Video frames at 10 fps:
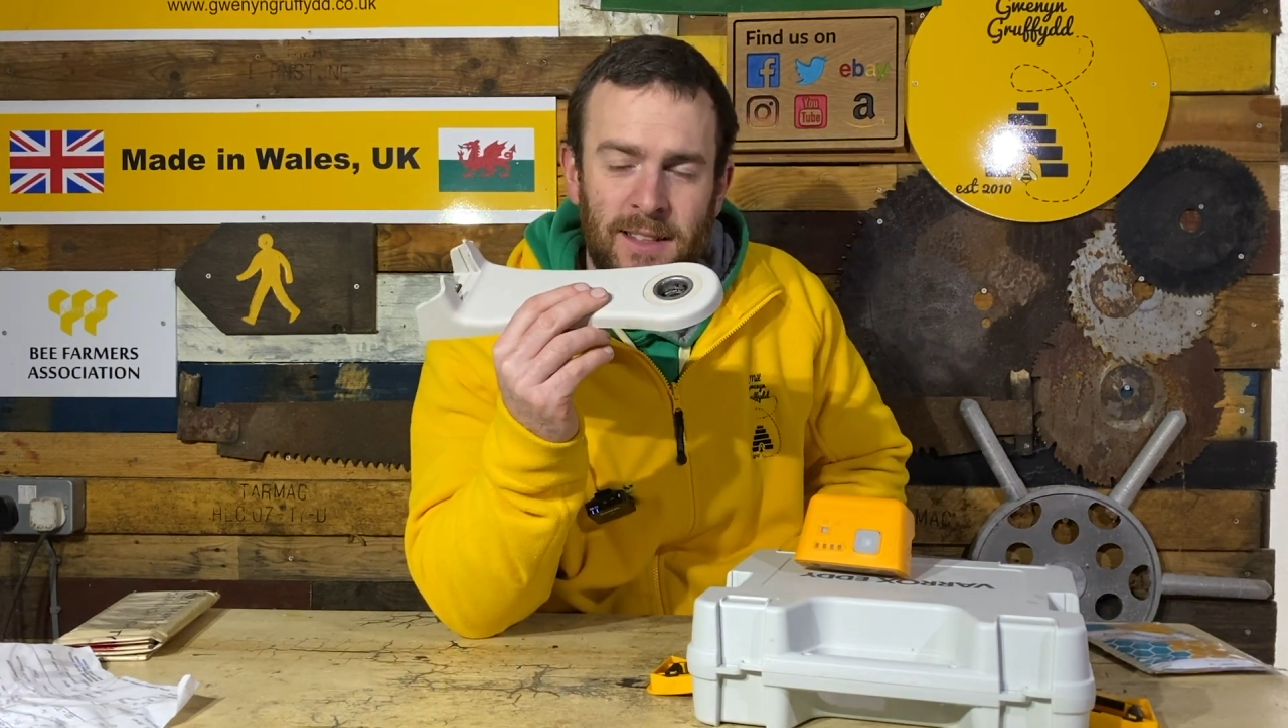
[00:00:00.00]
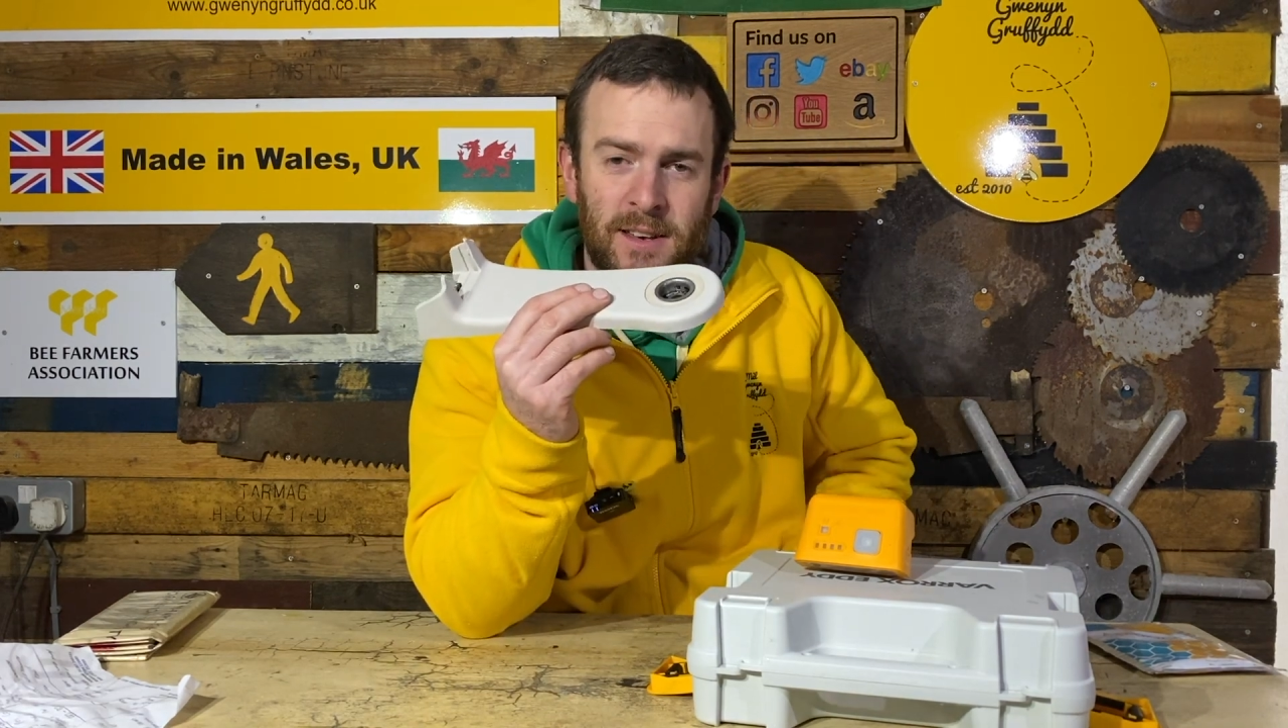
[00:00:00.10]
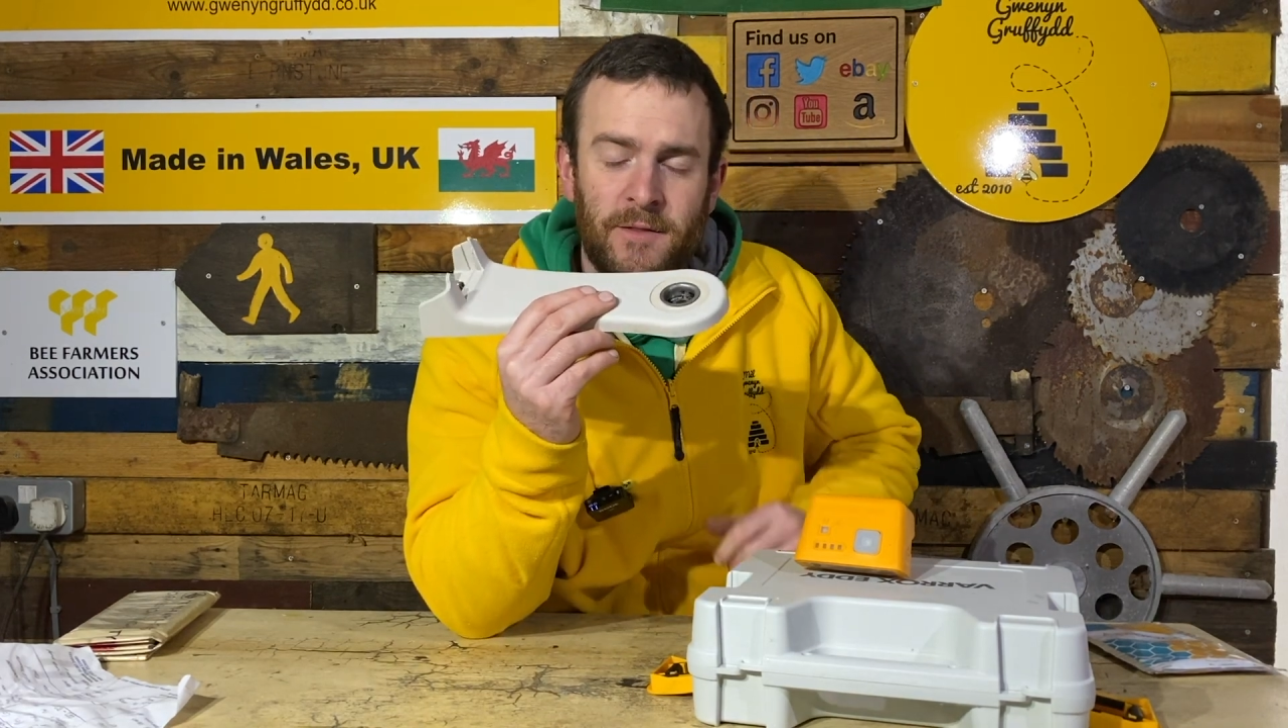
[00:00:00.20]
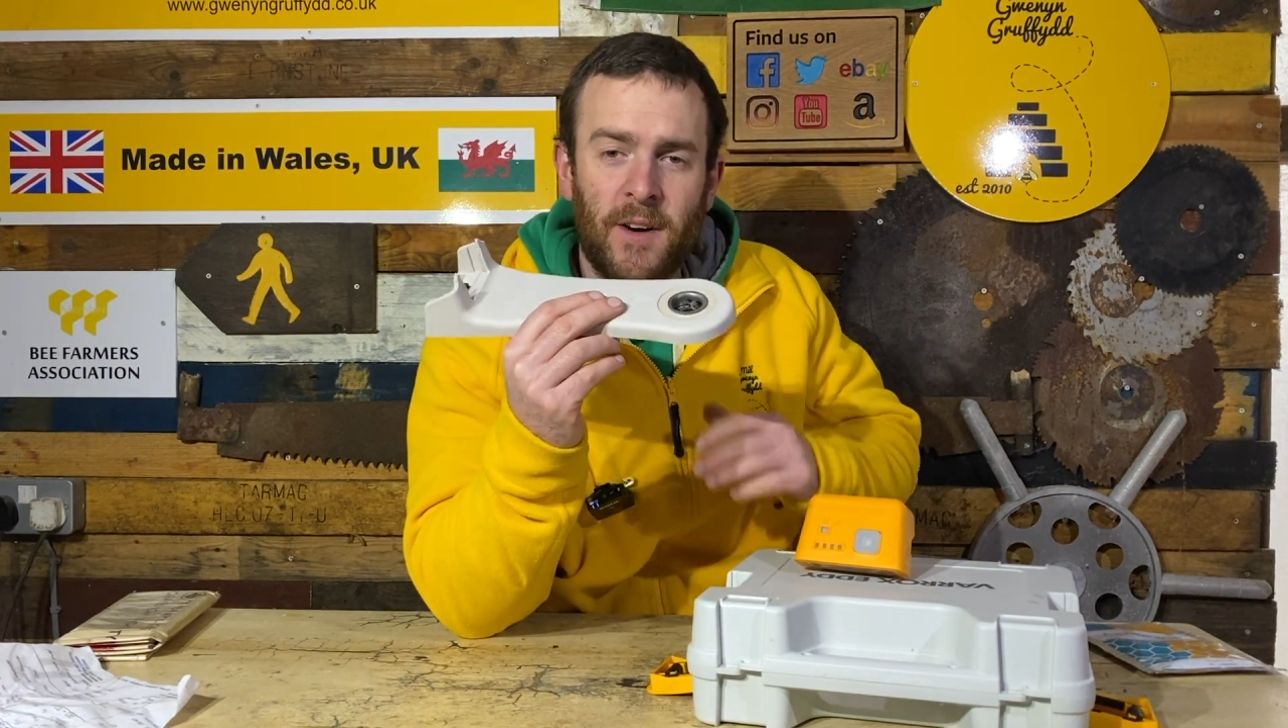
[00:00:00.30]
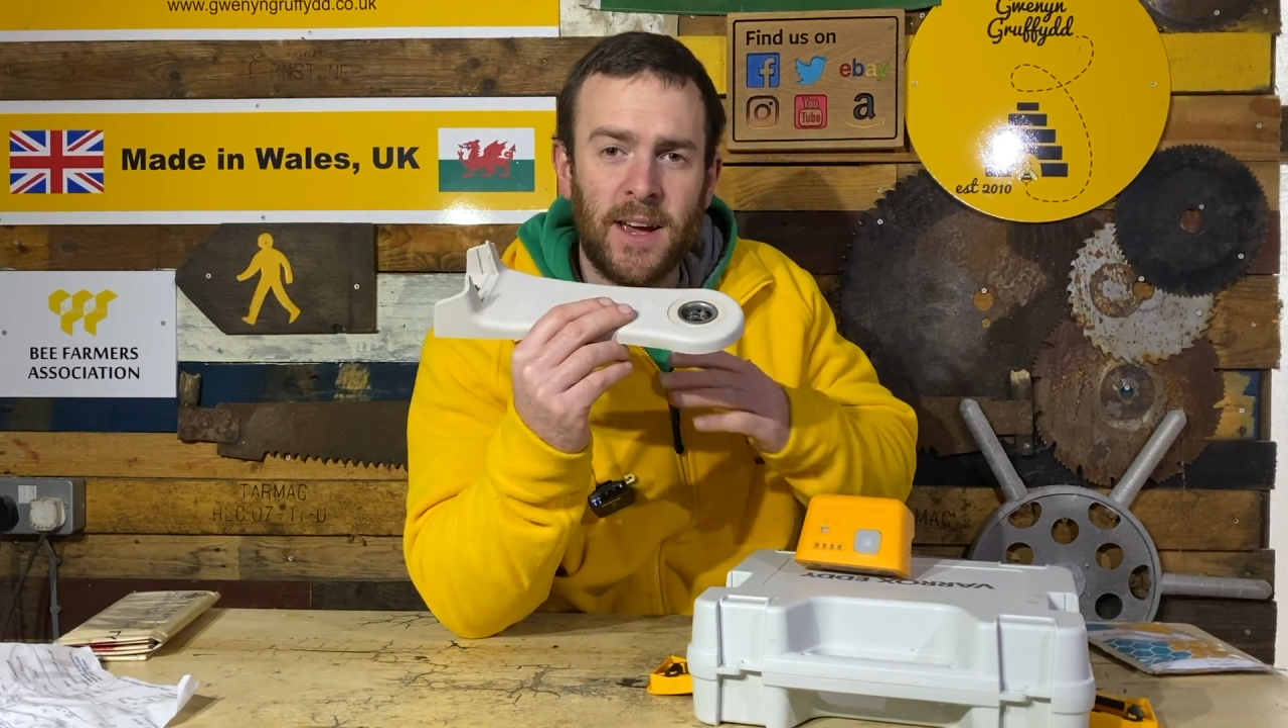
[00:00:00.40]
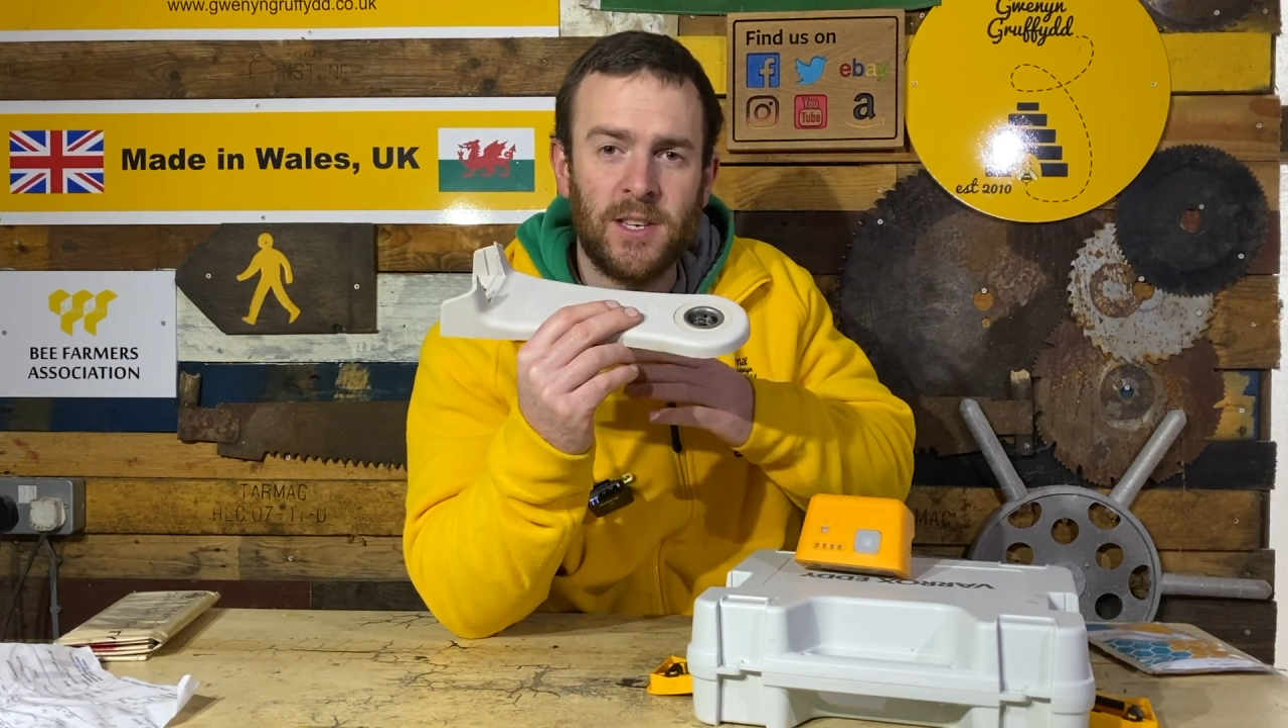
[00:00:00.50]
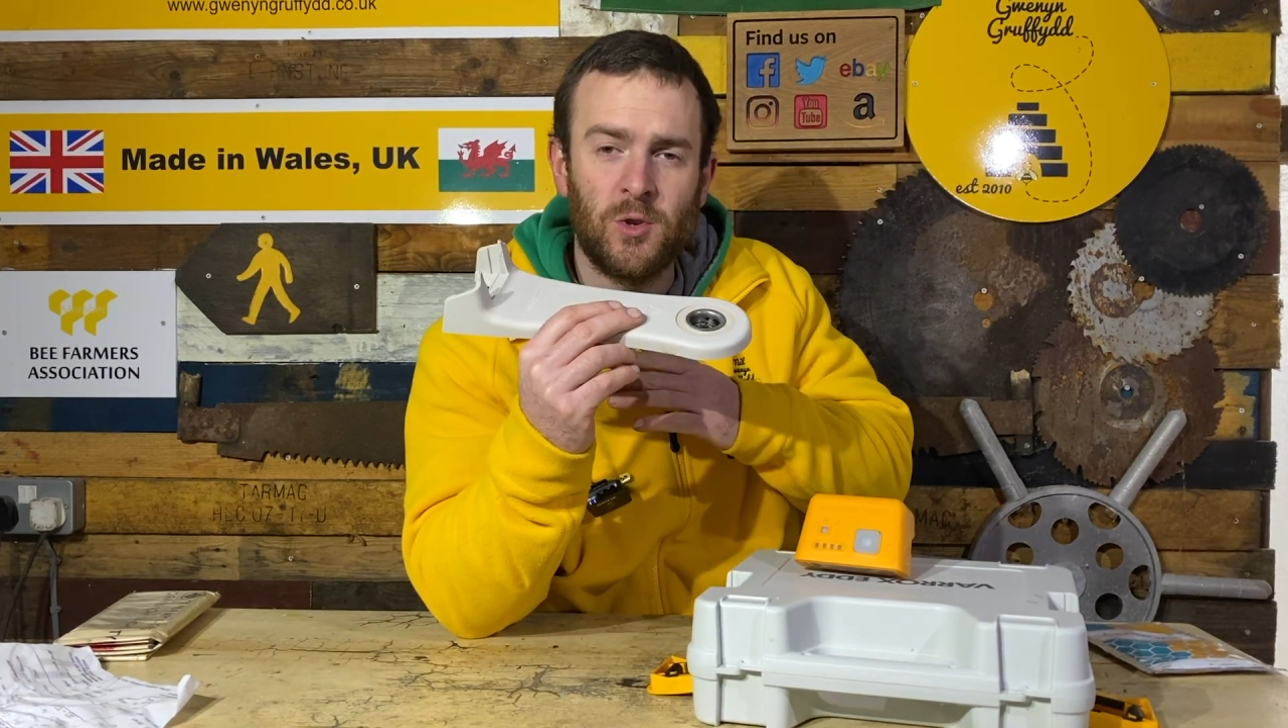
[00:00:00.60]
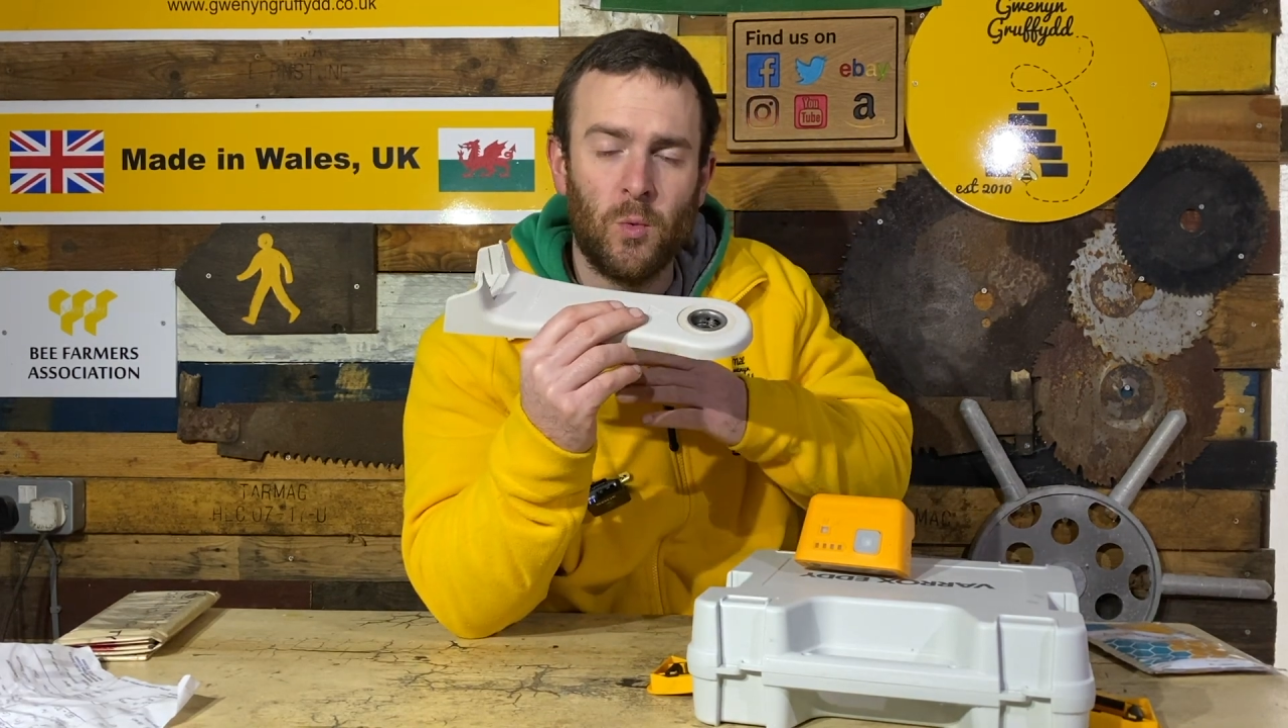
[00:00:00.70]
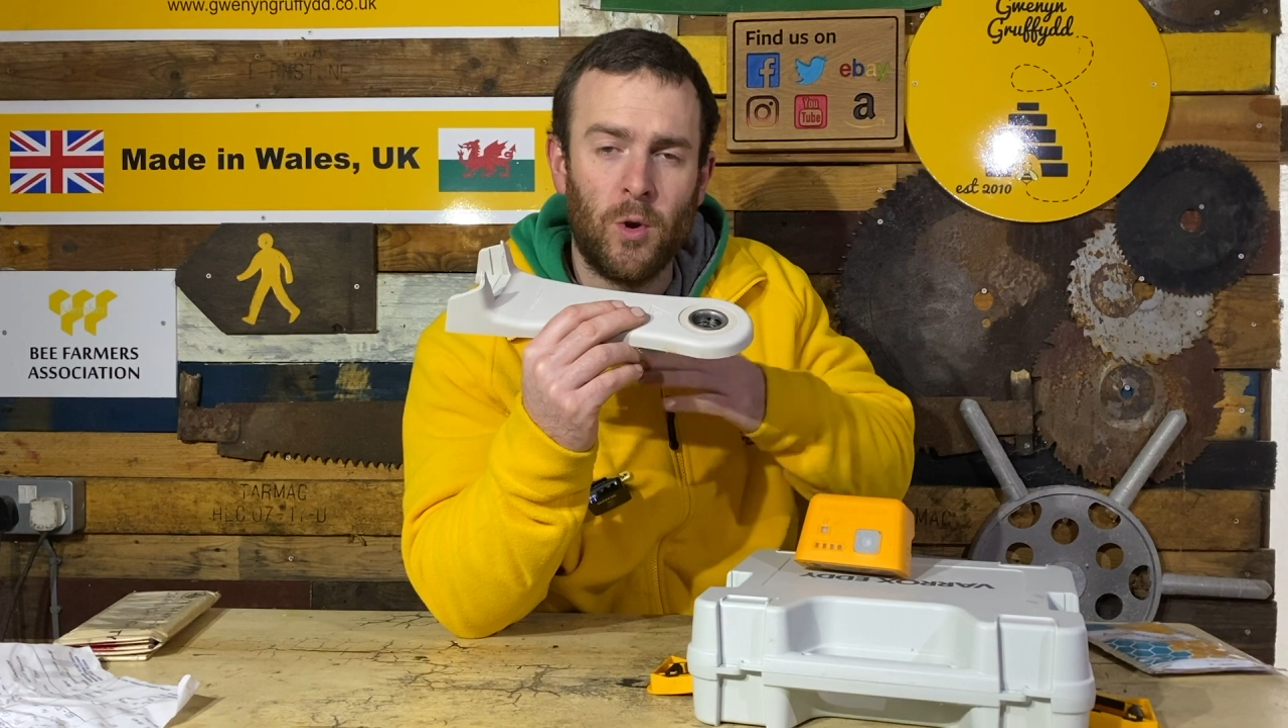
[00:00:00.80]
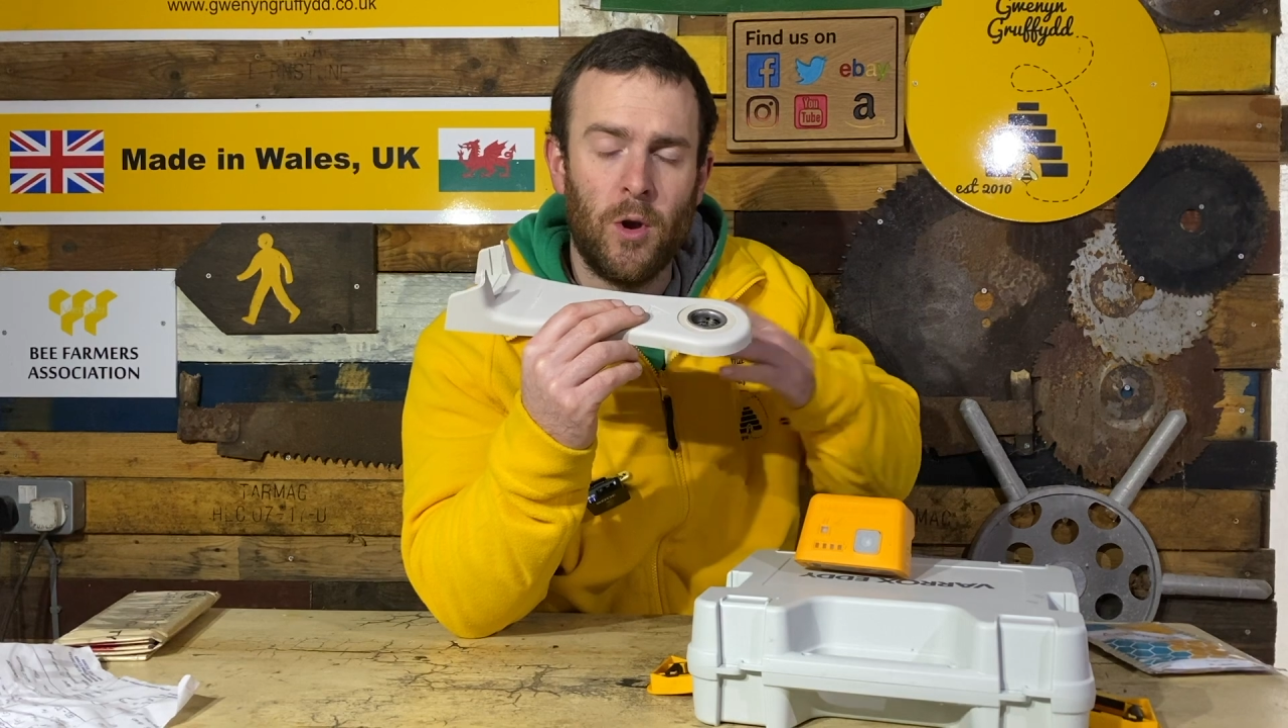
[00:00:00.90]
the device
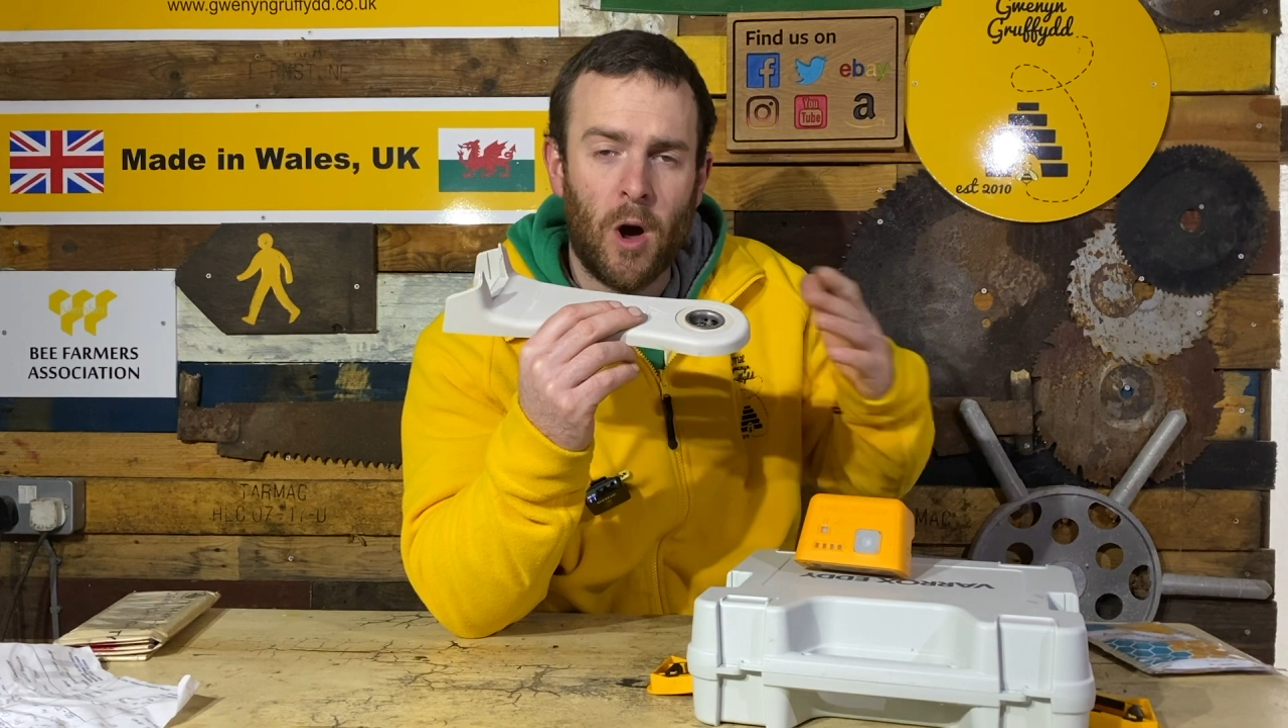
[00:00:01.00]
would